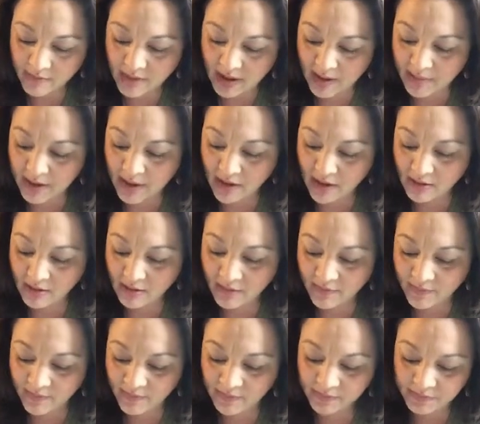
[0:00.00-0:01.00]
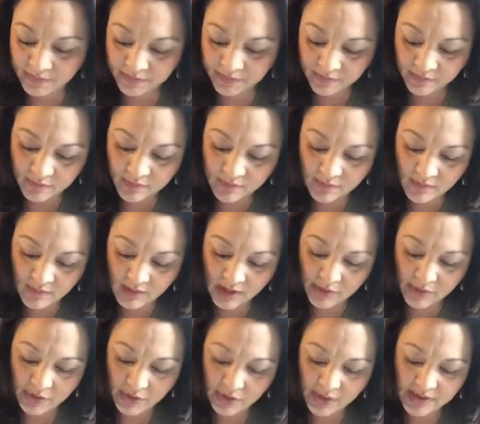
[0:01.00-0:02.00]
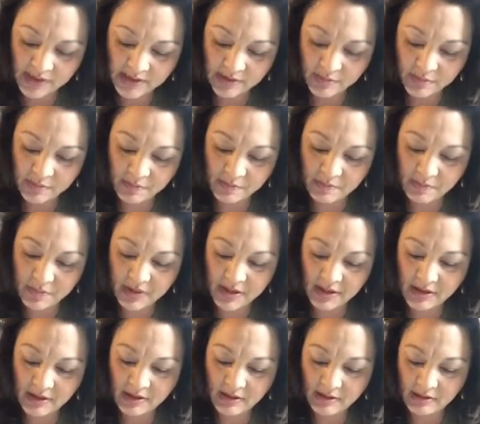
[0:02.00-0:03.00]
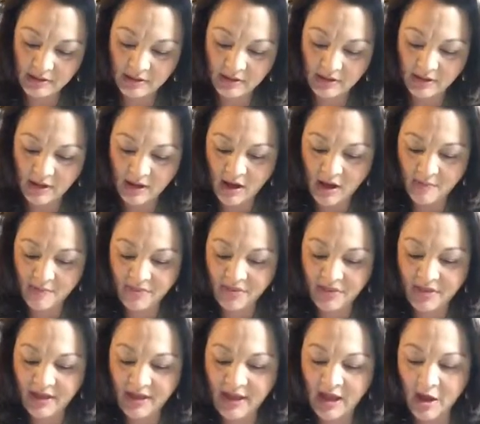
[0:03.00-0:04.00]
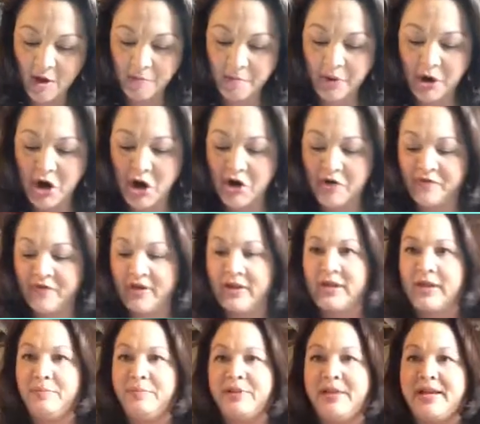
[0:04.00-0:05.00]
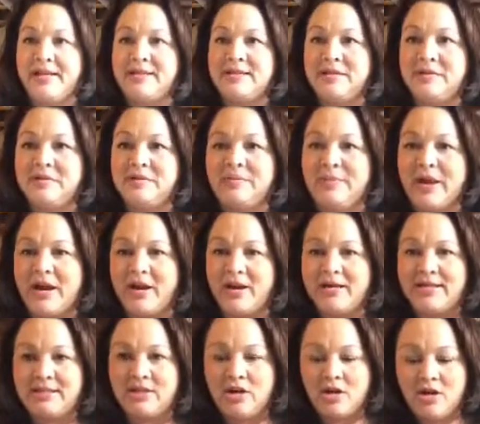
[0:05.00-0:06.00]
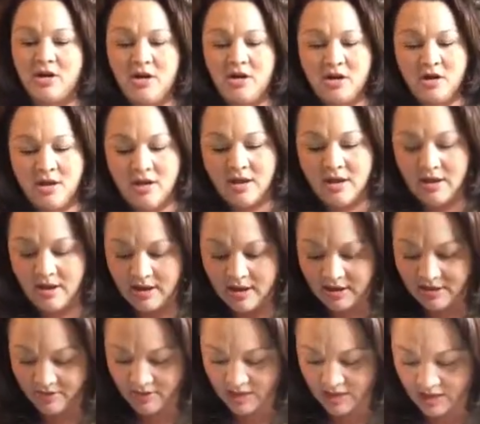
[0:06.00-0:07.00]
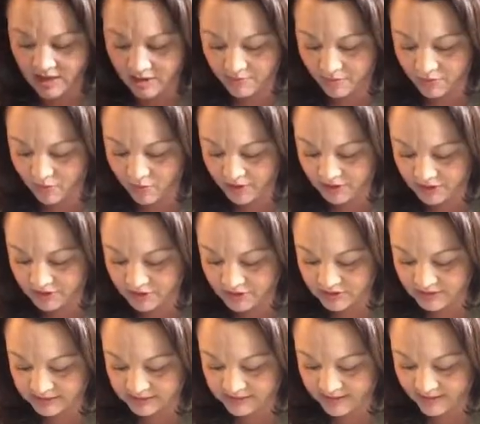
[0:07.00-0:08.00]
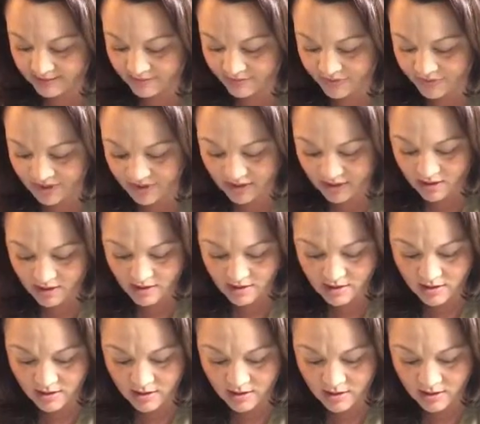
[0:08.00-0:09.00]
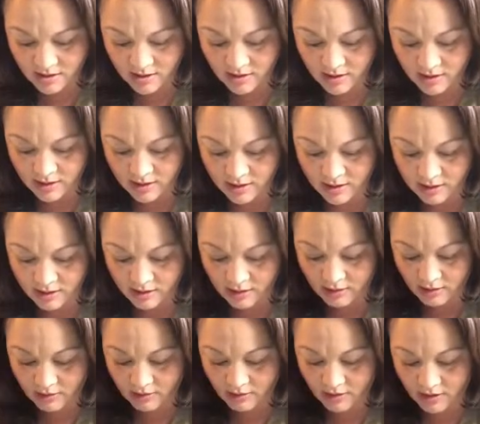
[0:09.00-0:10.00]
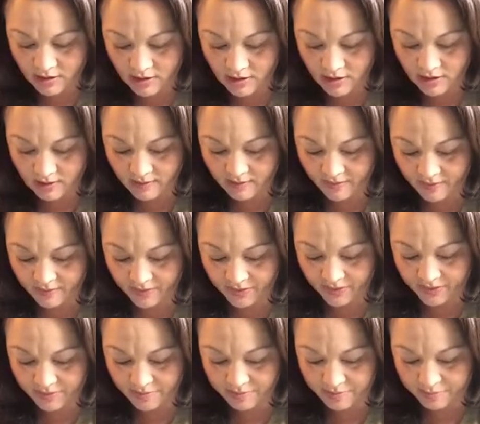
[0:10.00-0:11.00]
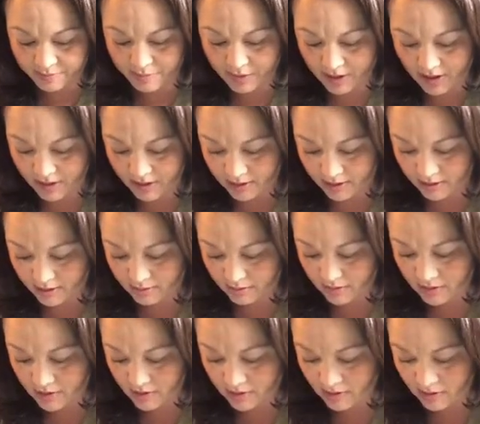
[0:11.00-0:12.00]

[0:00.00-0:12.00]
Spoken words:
maybe, and we're going to peel up. Look how perfectly placed those berries are. And then I'm going to do the same thing on the bottom.